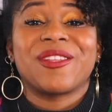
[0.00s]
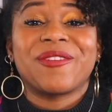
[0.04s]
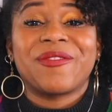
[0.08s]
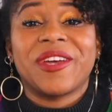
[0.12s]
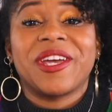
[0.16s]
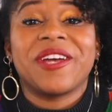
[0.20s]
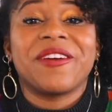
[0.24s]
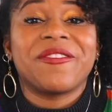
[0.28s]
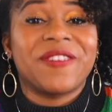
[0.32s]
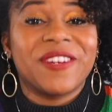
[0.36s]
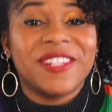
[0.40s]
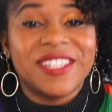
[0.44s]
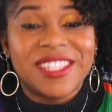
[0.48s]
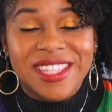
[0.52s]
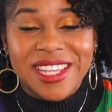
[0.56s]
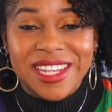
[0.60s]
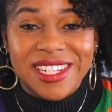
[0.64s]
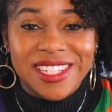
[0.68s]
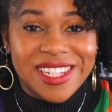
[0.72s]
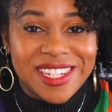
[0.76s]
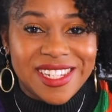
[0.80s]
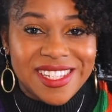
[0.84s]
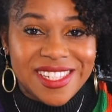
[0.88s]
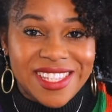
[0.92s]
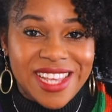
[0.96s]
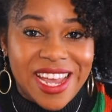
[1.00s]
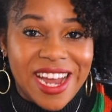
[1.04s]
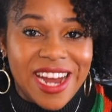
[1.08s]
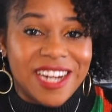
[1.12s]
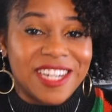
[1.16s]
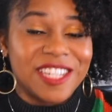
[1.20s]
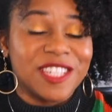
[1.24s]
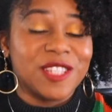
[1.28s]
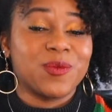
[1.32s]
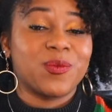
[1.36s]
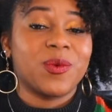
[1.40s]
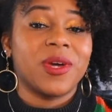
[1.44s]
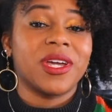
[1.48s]
the very first thing to decide
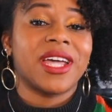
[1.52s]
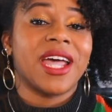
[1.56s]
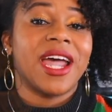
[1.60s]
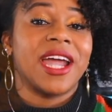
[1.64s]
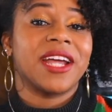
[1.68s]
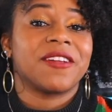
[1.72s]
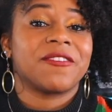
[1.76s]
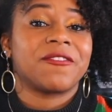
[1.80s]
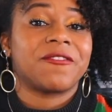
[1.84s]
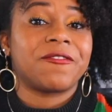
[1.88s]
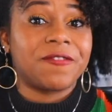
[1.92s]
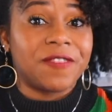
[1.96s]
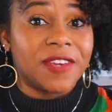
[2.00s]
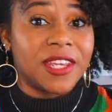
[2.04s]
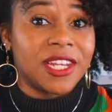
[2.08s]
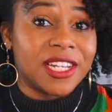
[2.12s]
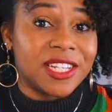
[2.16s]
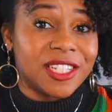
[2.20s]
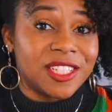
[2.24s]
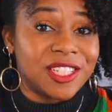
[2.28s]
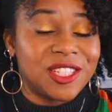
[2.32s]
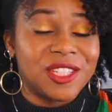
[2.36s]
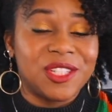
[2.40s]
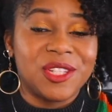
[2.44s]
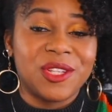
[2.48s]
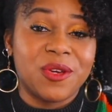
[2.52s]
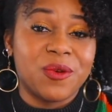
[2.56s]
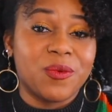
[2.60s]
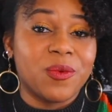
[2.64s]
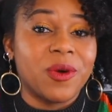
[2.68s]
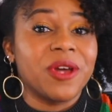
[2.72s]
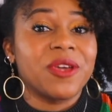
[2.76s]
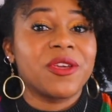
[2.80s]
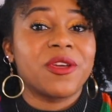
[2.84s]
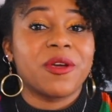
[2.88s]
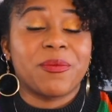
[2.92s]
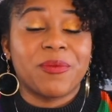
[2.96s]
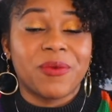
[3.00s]
is what kind of finish do you
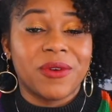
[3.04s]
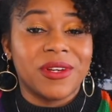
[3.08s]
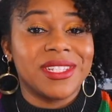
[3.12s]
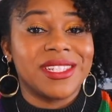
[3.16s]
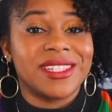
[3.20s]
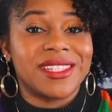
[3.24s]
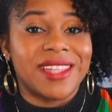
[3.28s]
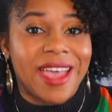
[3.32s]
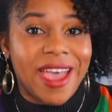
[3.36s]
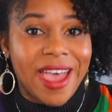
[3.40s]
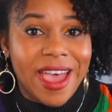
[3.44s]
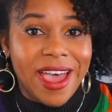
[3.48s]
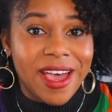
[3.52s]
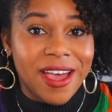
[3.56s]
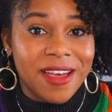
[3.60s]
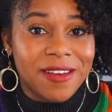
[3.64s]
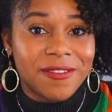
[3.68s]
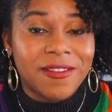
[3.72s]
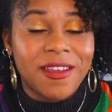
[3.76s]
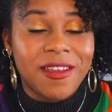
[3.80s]
want your prints to have.